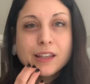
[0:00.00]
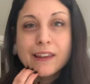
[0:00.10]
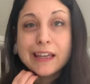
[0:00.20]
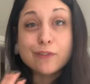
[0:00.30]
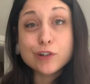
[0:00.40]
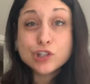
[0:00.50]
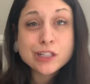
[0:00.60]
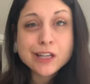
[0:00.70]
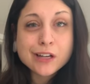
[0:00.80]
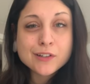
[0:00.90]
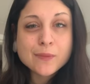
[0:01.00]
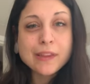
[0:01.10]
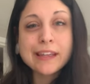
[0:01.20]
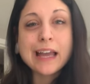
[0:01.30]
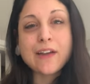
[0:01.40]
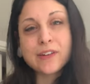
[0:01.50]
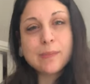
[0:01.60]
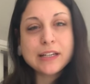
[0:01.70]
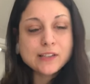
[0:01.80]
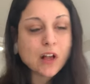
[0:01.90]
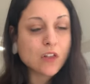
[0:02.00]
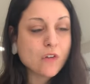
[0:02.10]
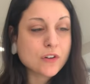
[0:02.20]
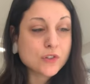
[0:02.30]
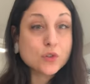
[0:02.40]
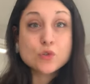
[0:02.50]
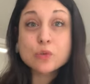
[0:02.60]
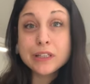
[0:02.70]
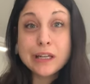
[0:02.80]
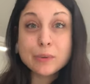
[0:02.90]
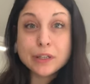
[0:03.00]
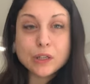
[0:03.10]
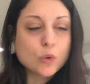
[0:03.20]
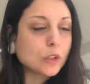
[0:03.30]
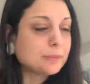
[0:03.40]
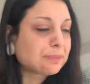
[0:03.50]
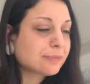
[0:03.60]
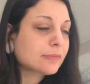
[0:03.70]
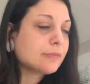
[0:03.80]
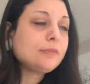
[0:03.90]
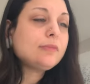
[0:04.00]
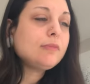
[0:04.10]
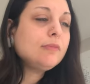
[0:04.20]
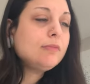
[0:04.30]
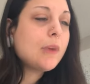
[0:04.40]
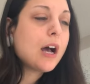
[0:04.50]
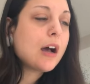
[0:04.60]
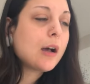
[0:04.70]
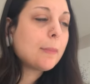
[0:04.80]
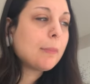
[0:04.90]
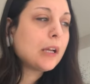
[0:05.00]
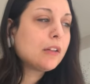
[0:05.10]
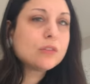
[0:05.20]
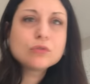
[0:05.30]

like Virginia or something like everybody's all over. So it's really, really cool. Um,